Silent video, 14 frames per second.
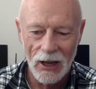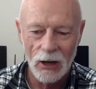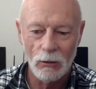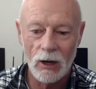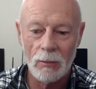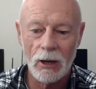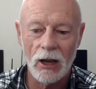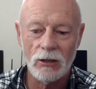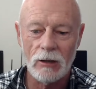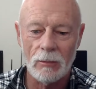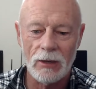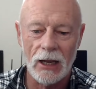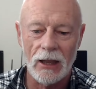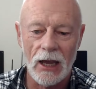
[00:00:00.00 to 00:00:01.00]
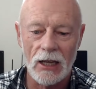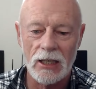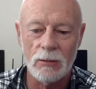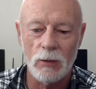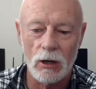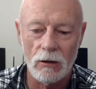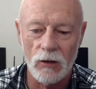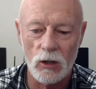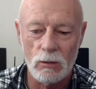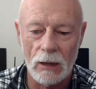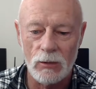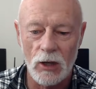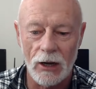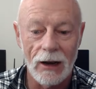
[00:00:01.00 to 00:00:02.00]
When am I going to update the RC Model Reviews
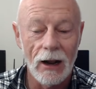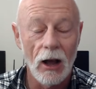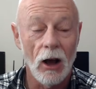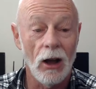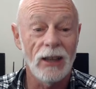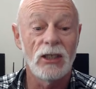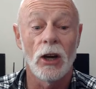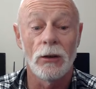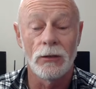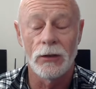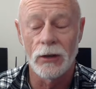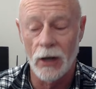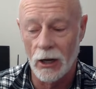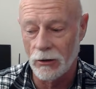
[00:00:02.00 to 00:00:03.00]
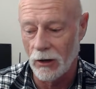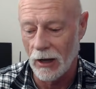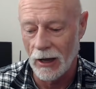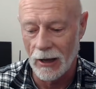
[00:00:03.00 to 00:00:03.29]
website? I don't know.